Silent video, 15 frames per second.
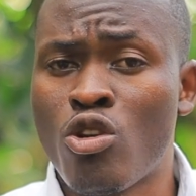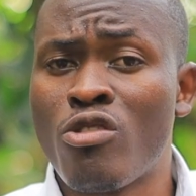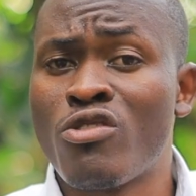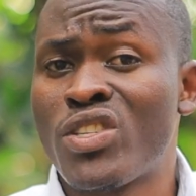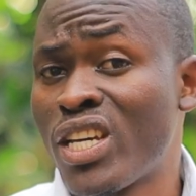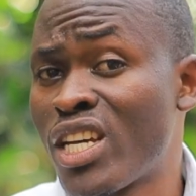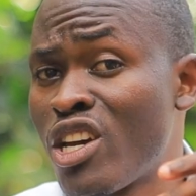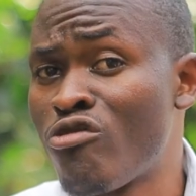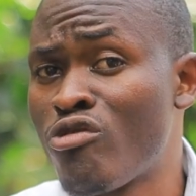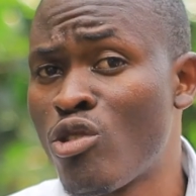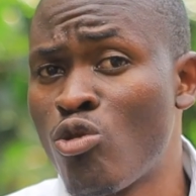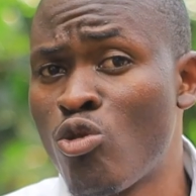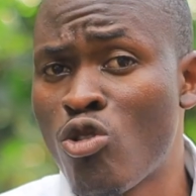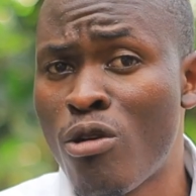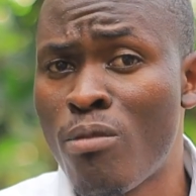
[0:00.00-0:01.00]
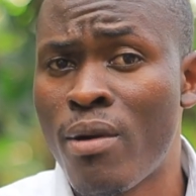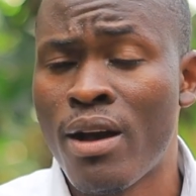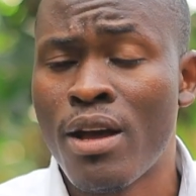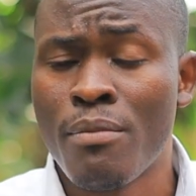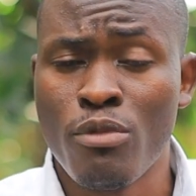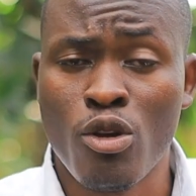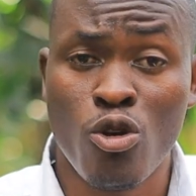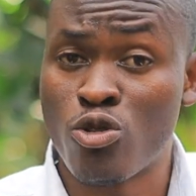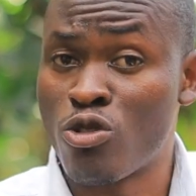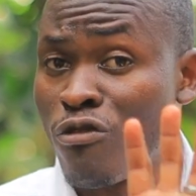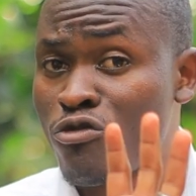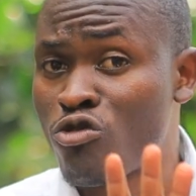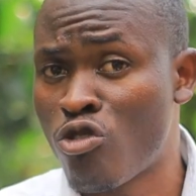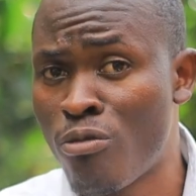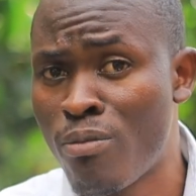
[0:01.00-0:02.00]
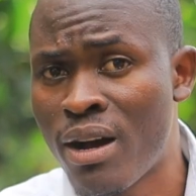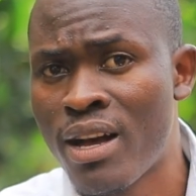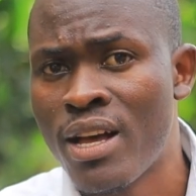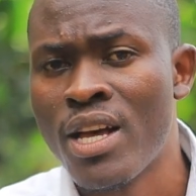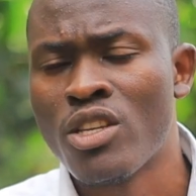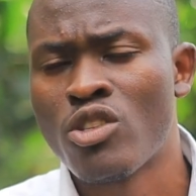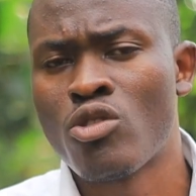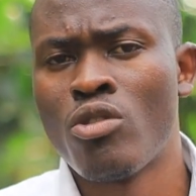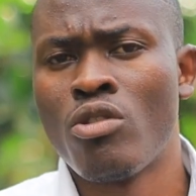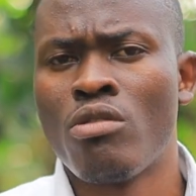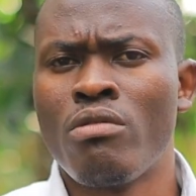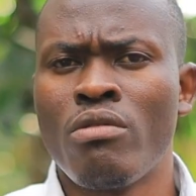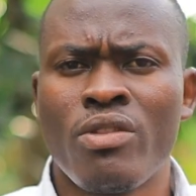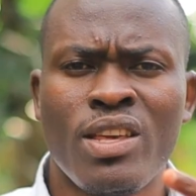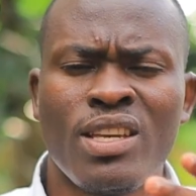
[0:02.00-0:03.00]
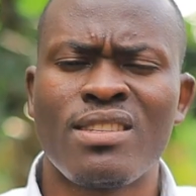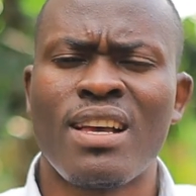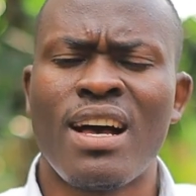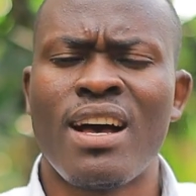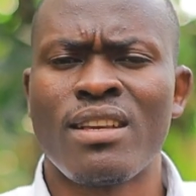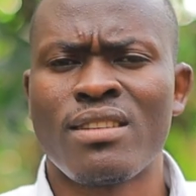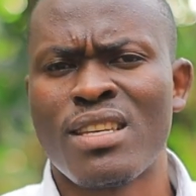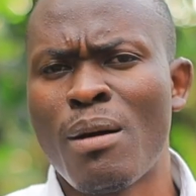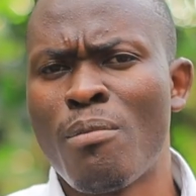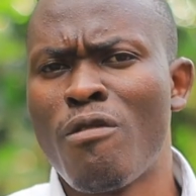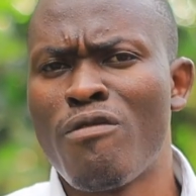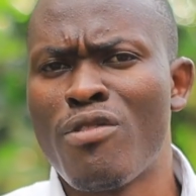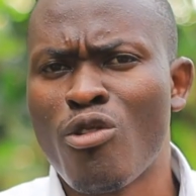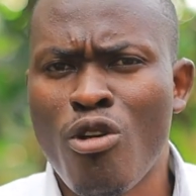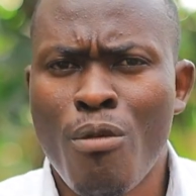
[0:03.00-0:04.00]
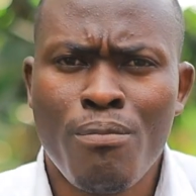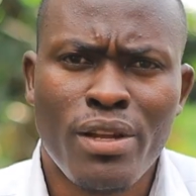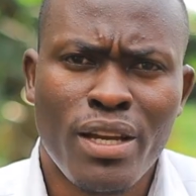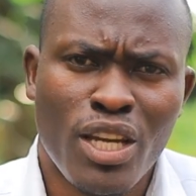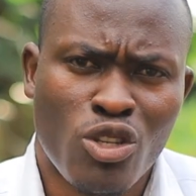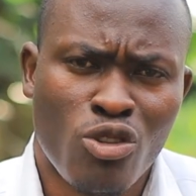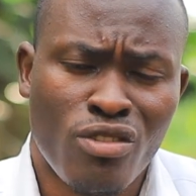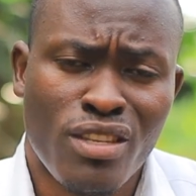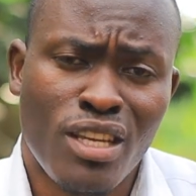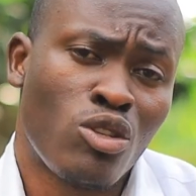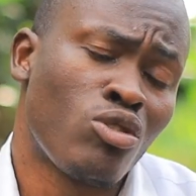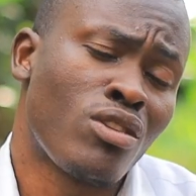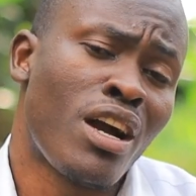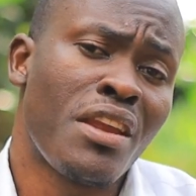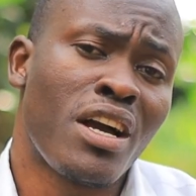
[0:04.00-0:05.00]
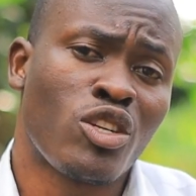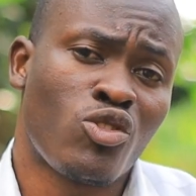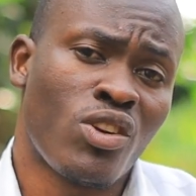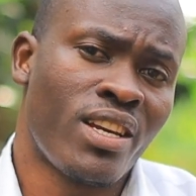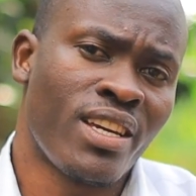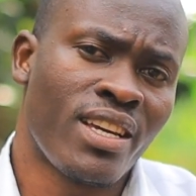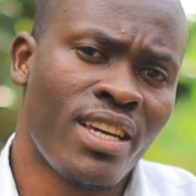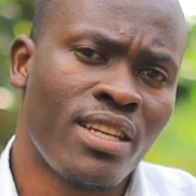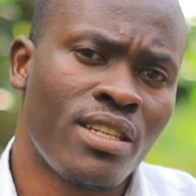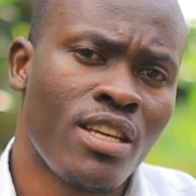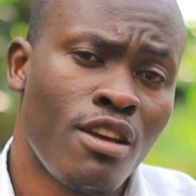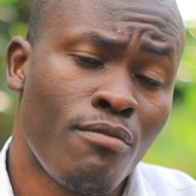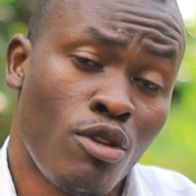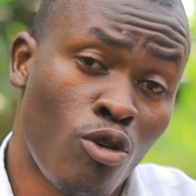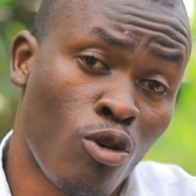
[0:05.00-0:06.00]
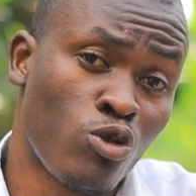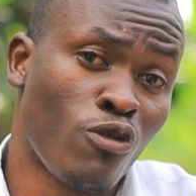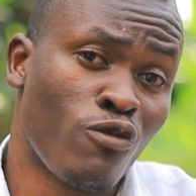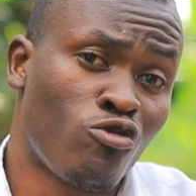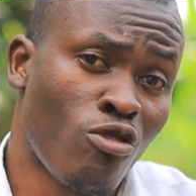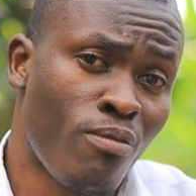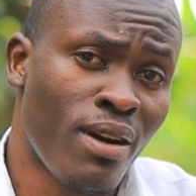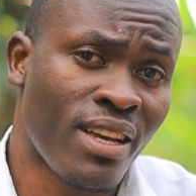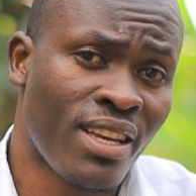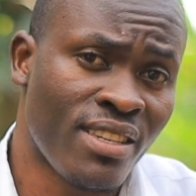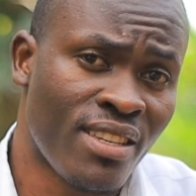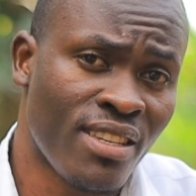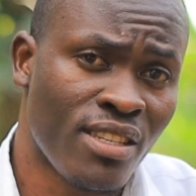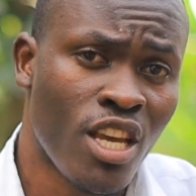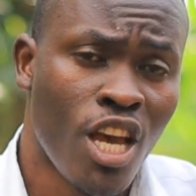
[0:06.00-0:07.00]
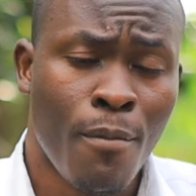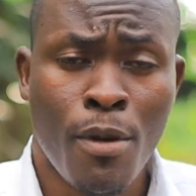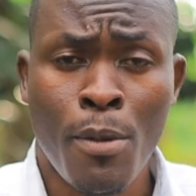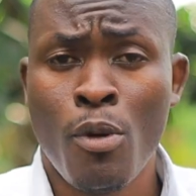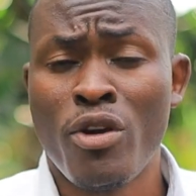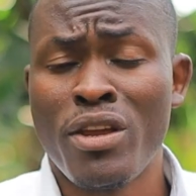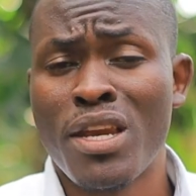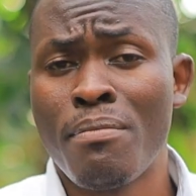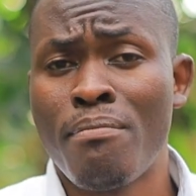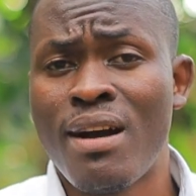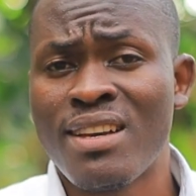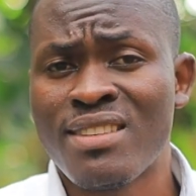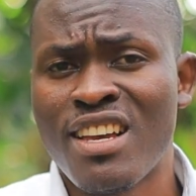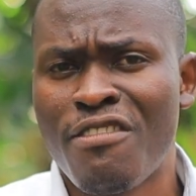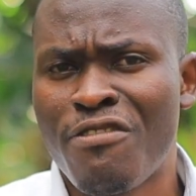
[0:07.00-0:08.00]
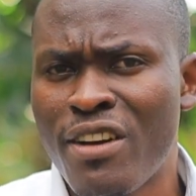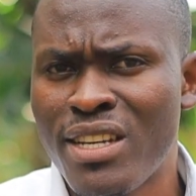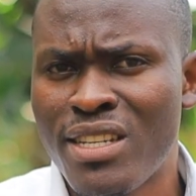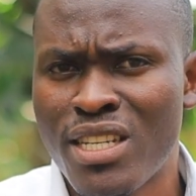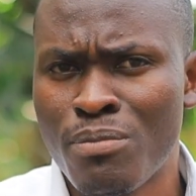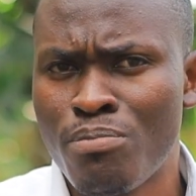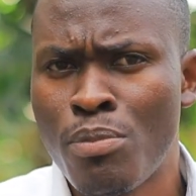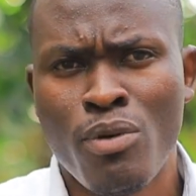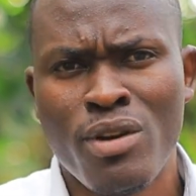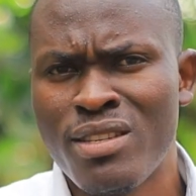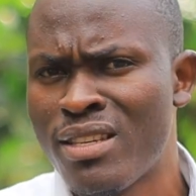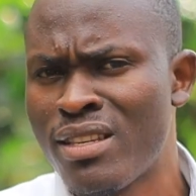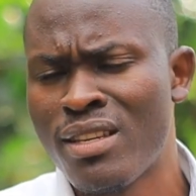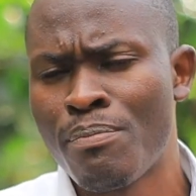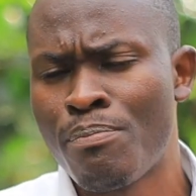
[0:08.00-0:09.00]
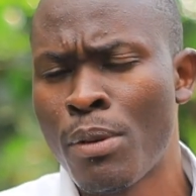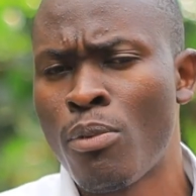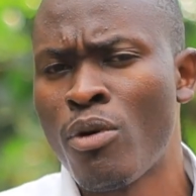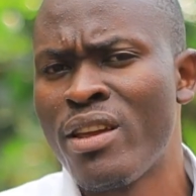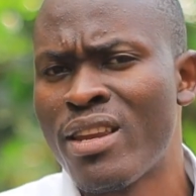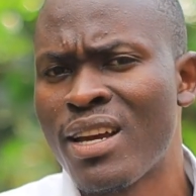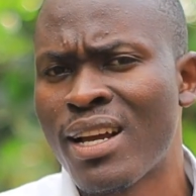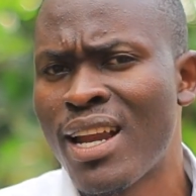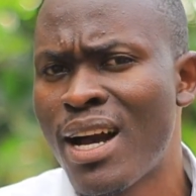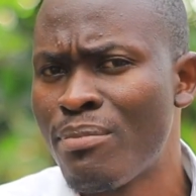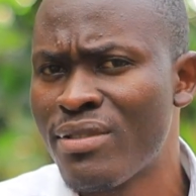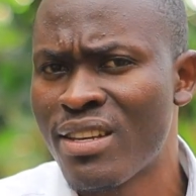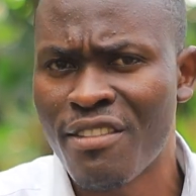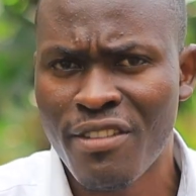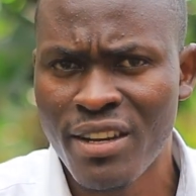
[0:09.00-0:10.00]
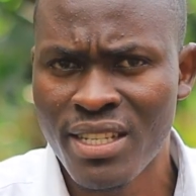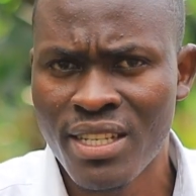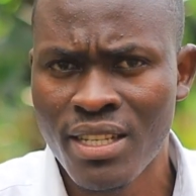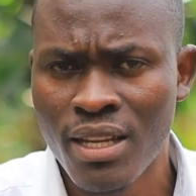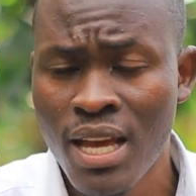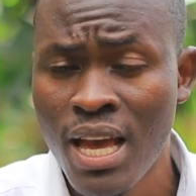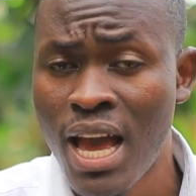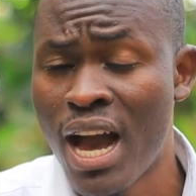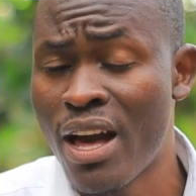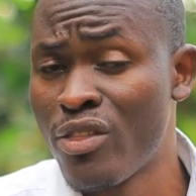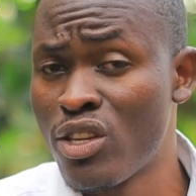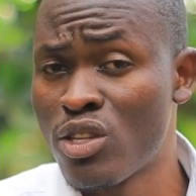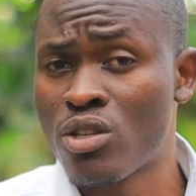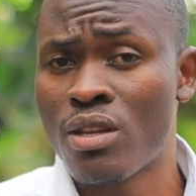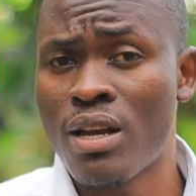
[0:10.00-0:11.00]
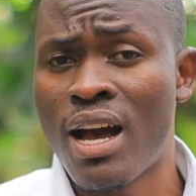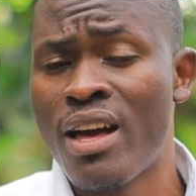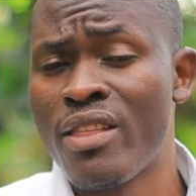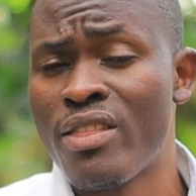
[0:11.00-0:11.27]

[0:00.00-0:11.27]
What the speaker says: we call secondary glaucoma, because of trauma. So these are some of the complications that you can actually get because of trauma cases. People in the bars are fighting, people in the clubs are fighting, and this